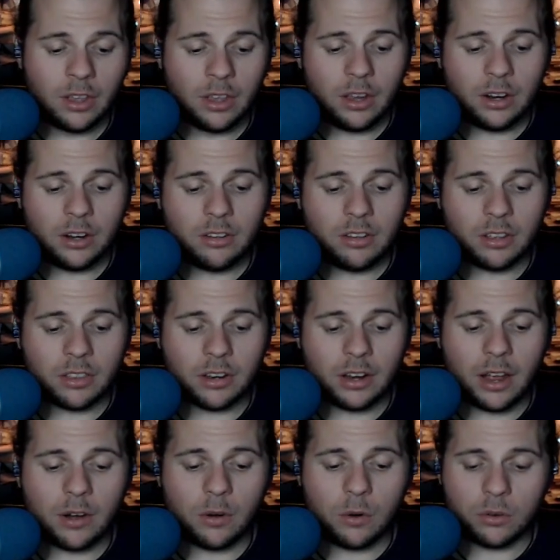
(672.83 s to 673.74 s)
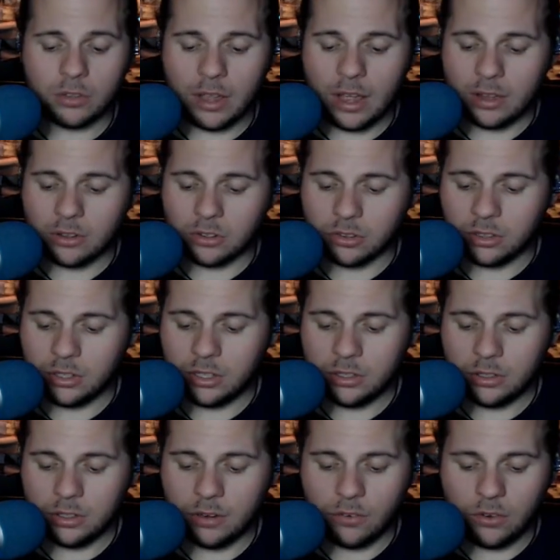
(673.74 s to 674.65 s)
Going to take the 9-horse
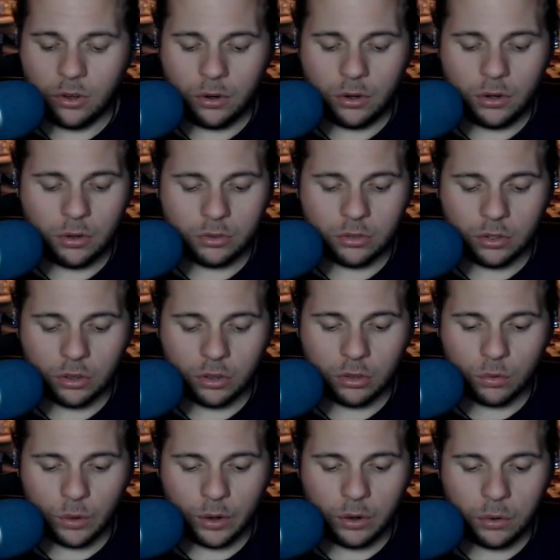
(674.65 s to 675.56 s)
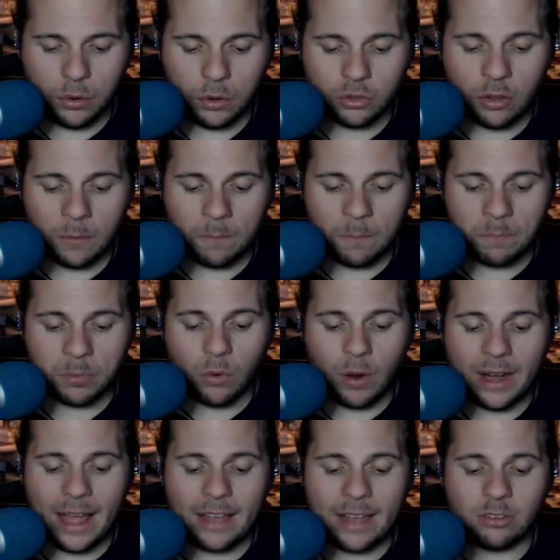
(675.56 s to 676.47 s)
Gasoline. Give kudos to the 3-horse
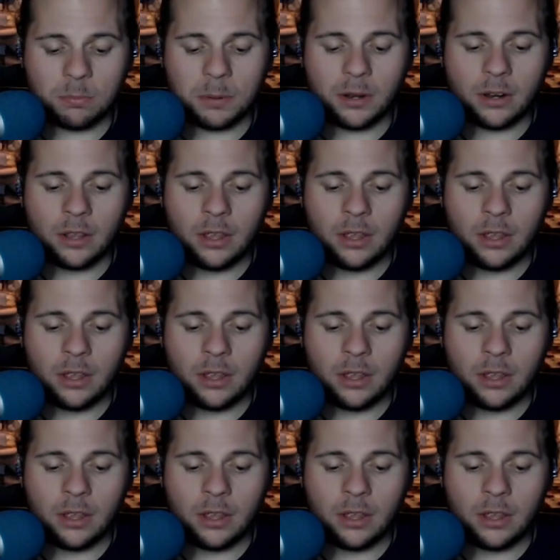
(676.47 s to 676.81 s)
Grand Aspen.